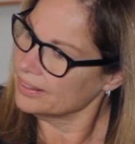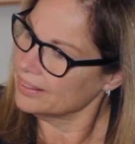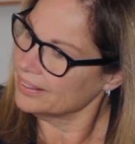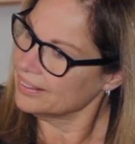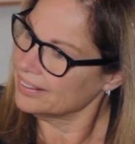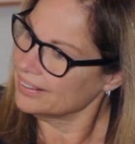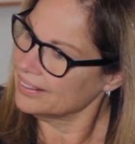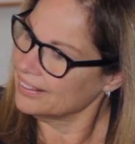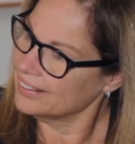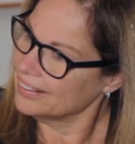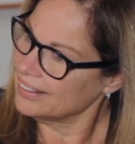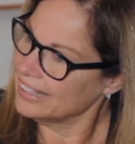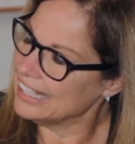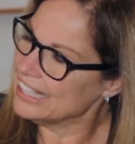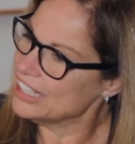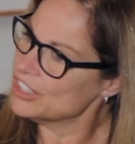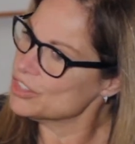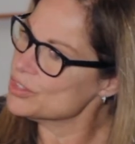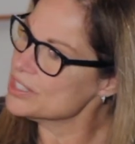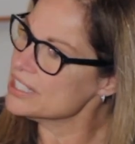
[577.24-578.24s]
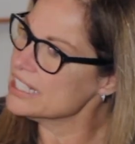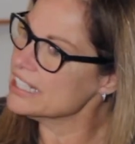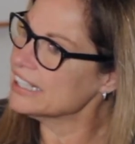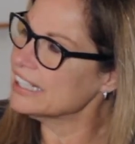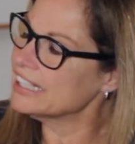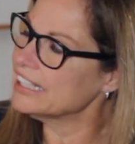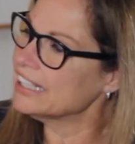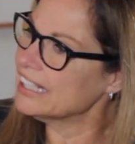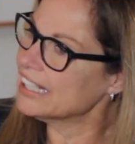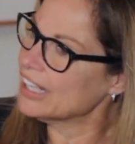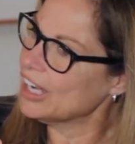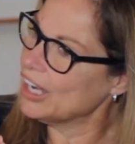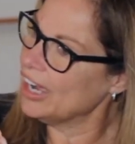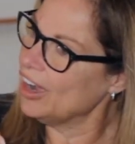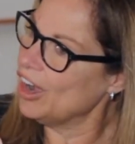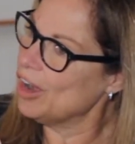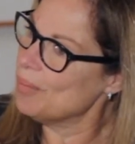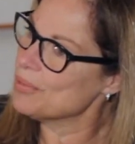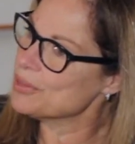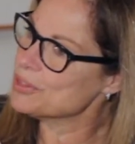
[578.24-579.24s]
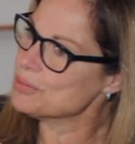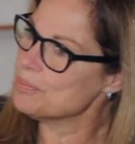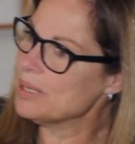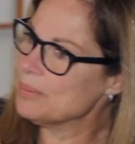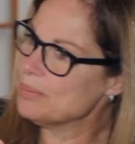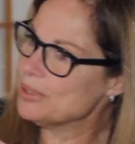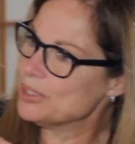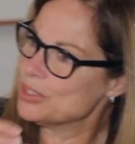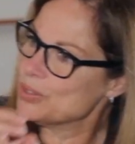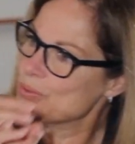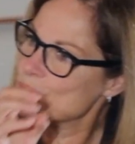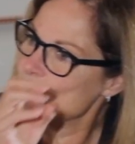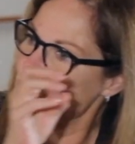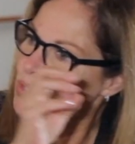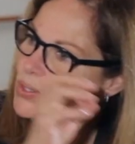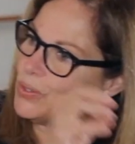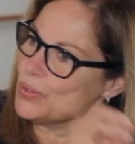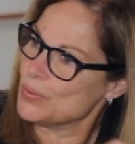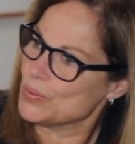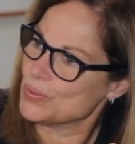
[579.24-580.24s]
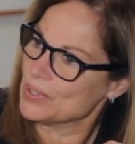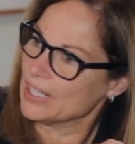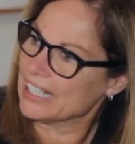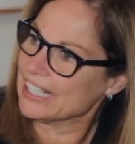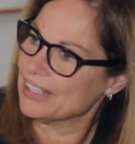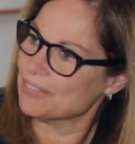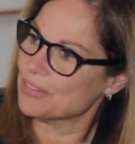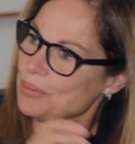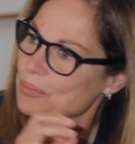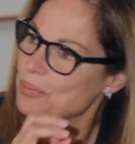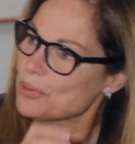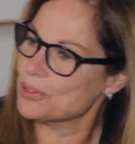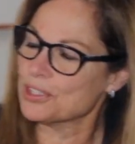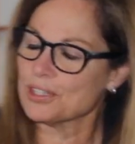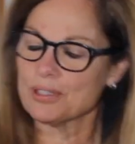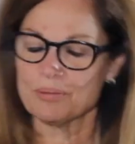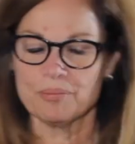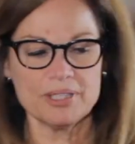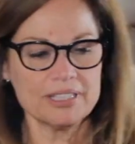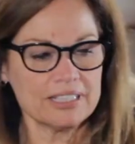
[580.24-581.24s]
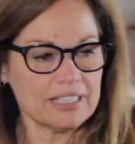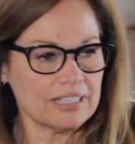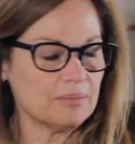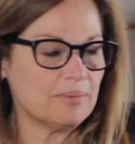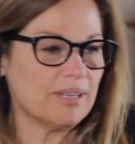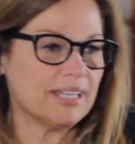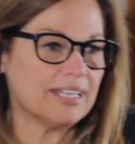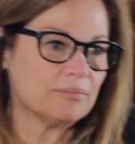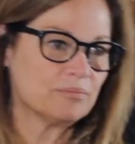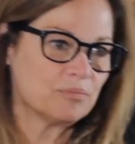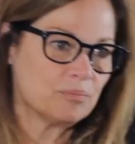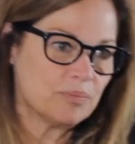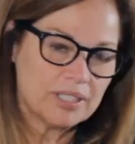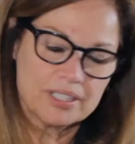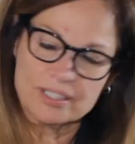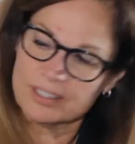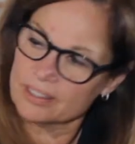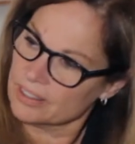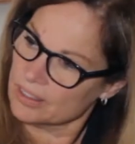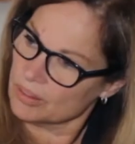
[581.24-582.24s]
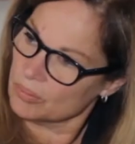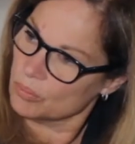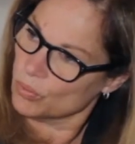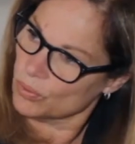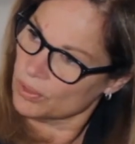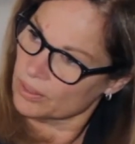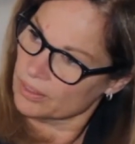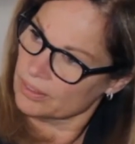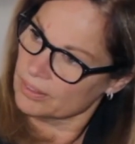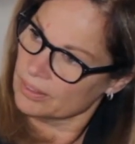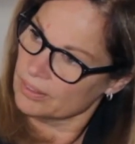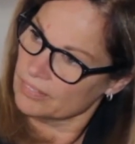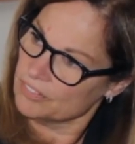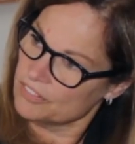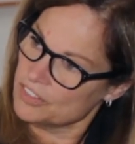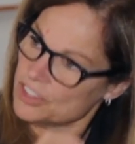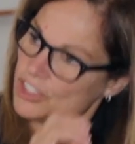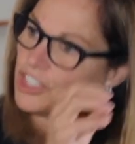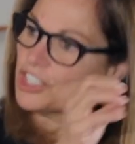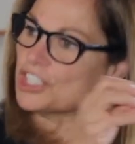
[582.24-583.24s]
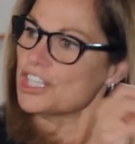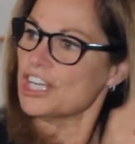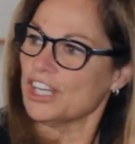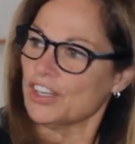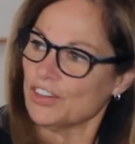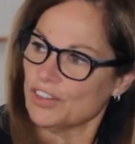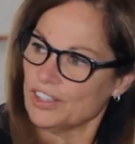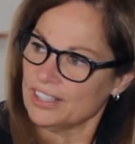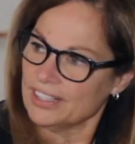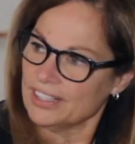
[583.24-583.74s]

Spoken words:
Well, interestingly, like almost maybe too soon. Like if the Book of the Month Club had been a little more visionary.